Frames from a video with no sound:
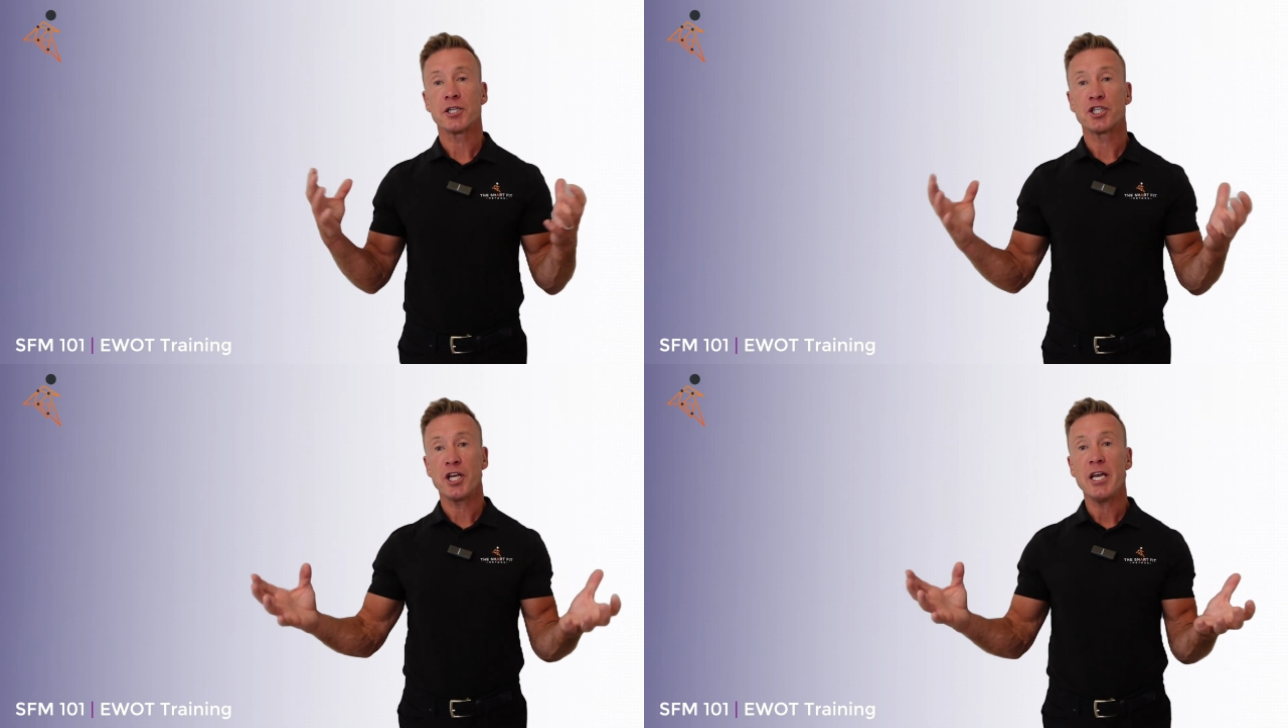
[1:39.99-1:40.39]

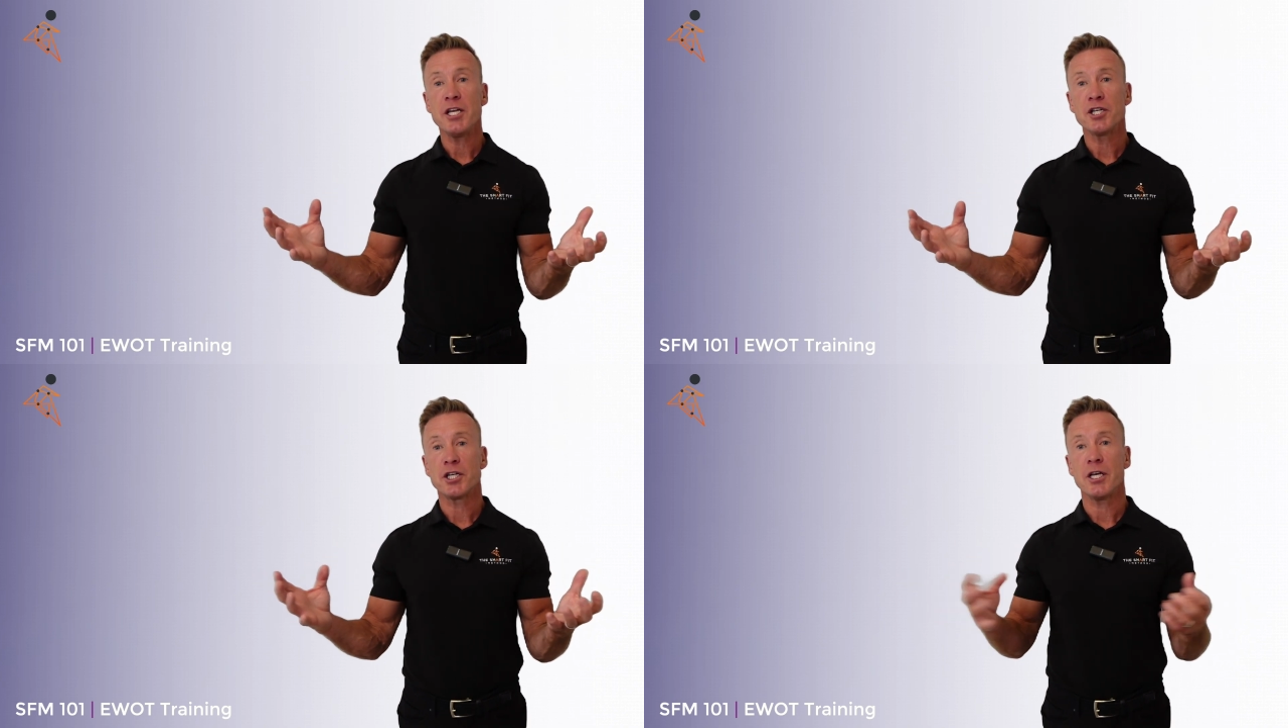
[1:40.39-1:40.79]

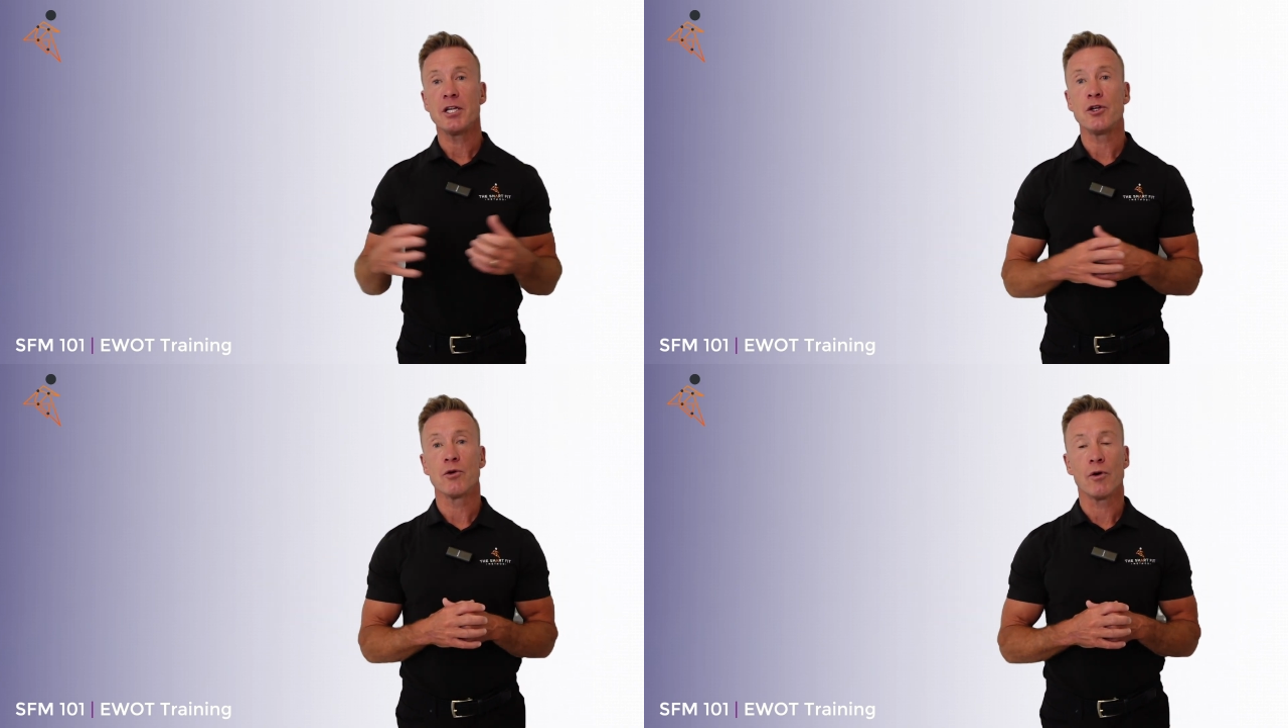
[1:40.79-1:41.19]
change
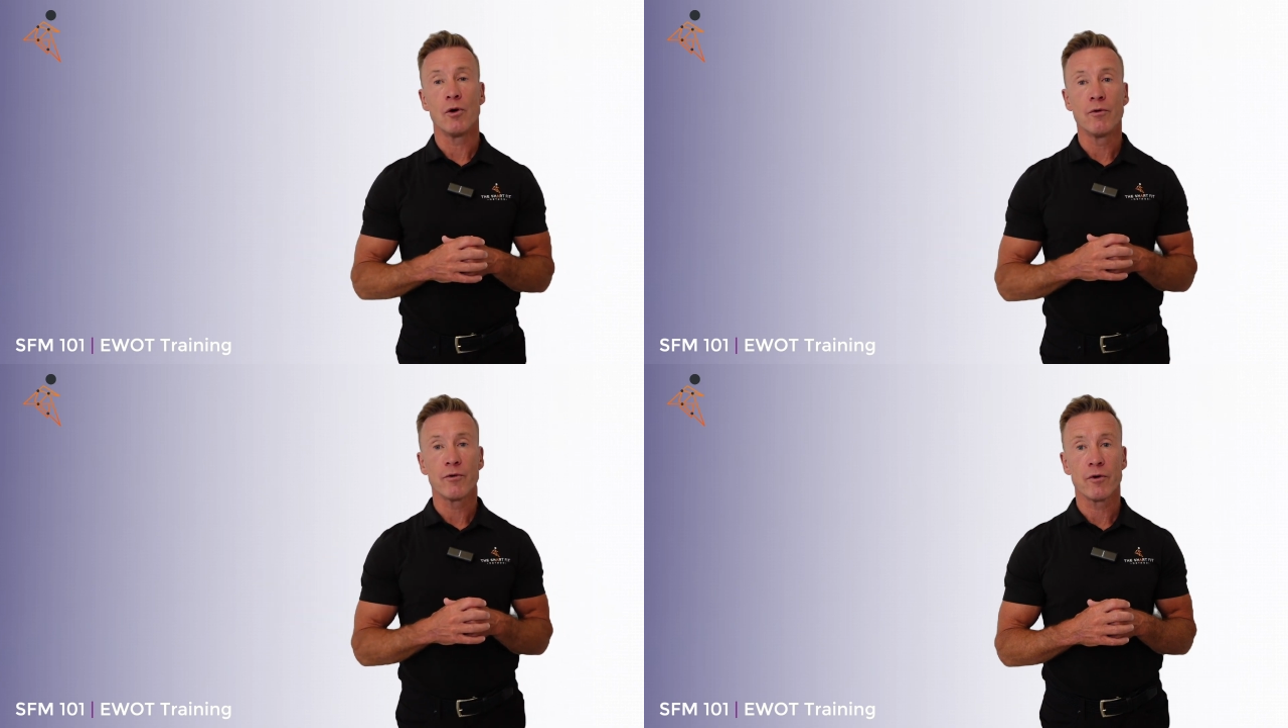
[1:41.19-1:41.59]
in your
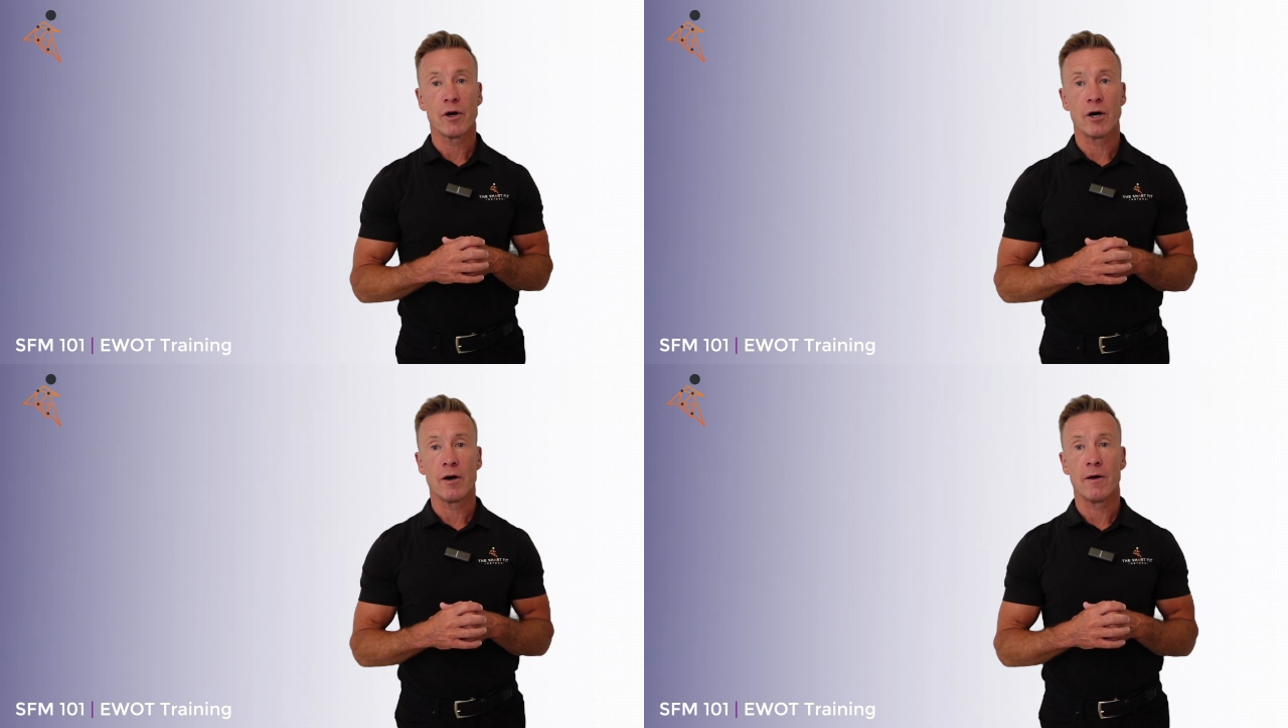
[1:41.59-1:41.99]

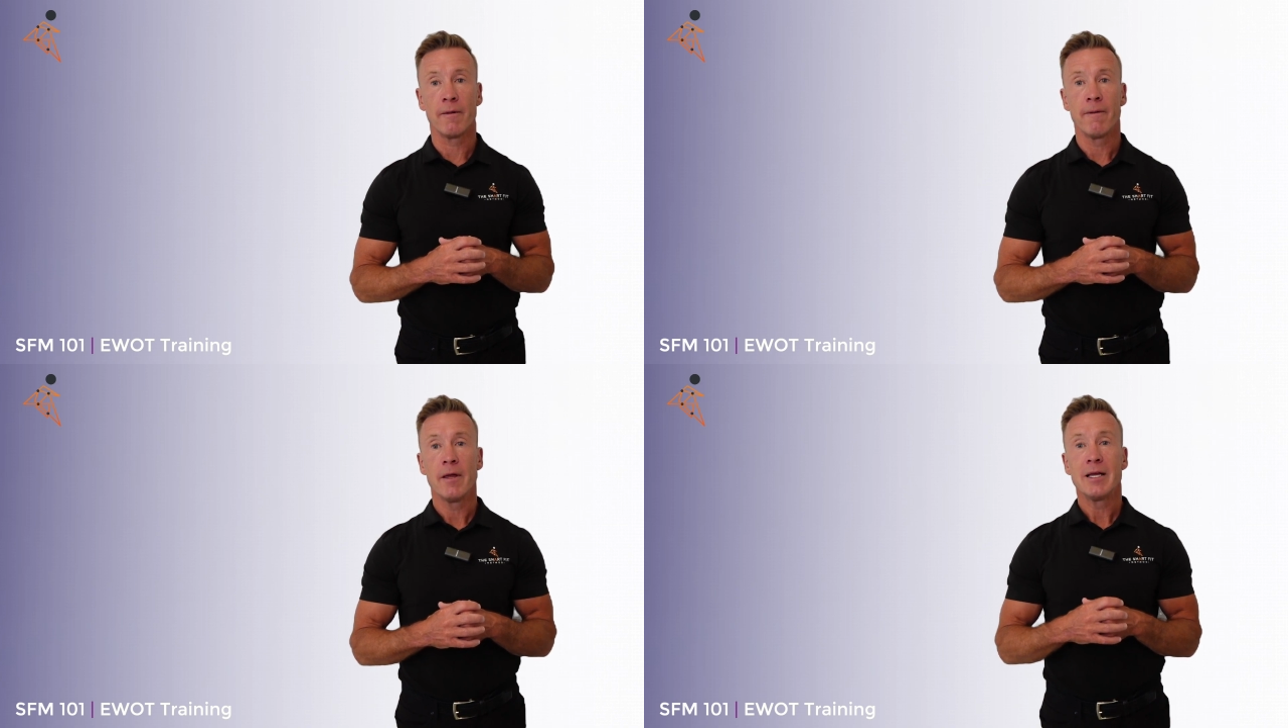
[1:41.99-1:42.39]

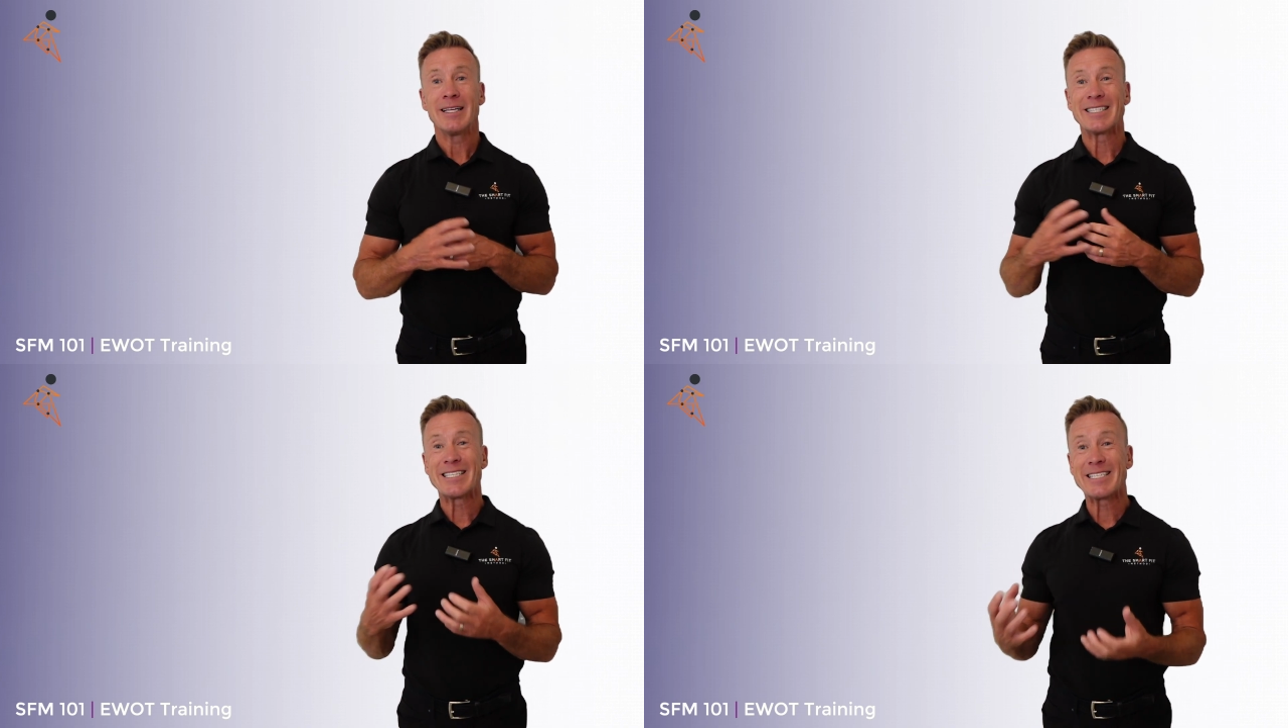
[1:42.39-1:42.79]
overall
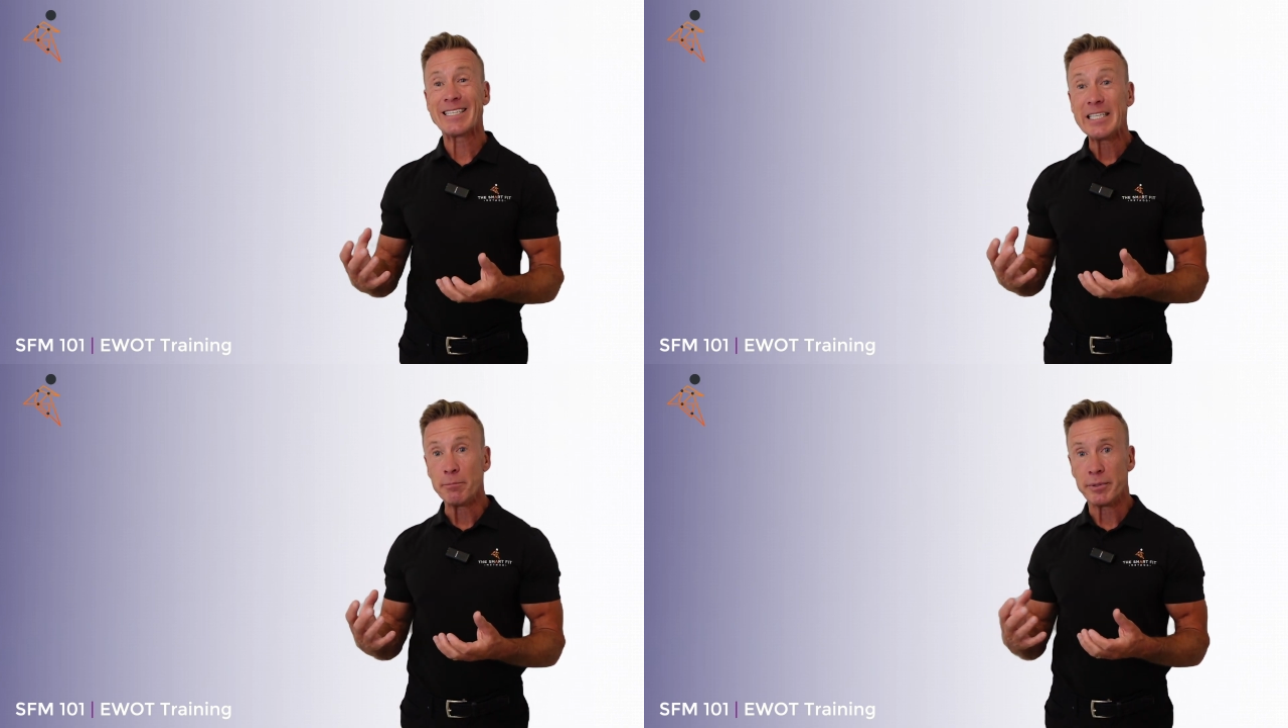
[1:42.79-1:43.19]

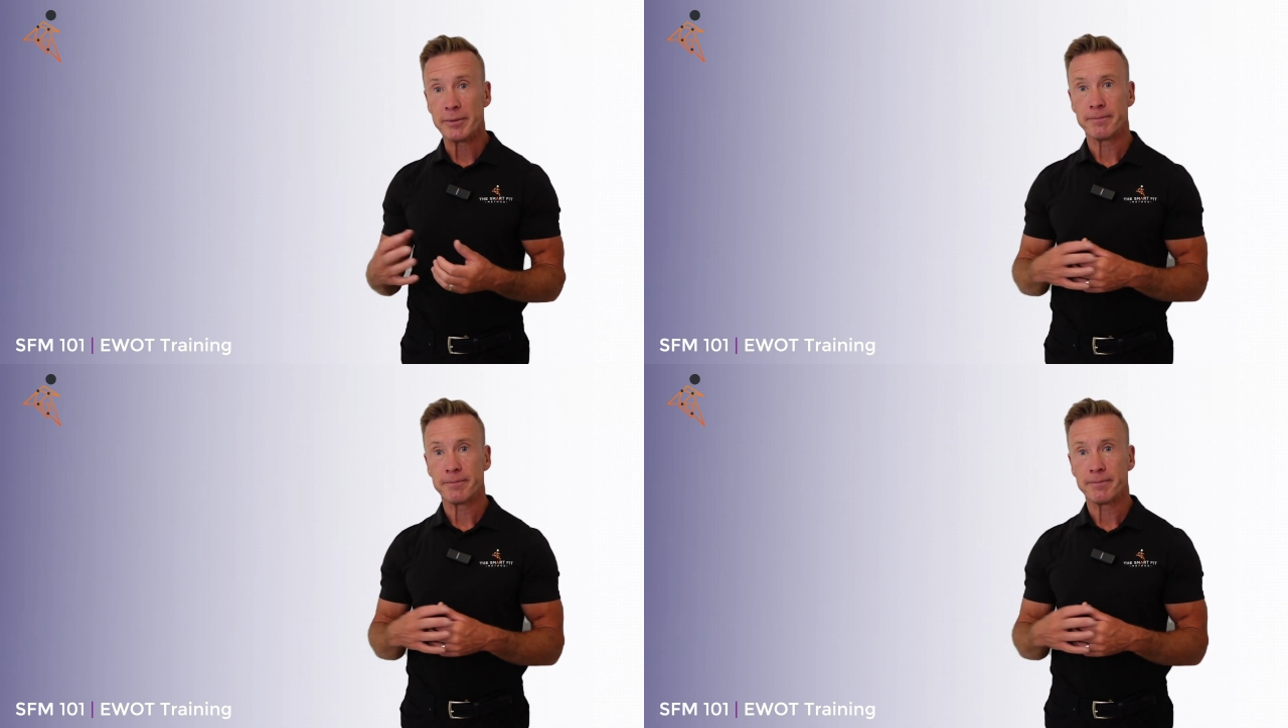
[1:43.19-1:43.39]
sleep,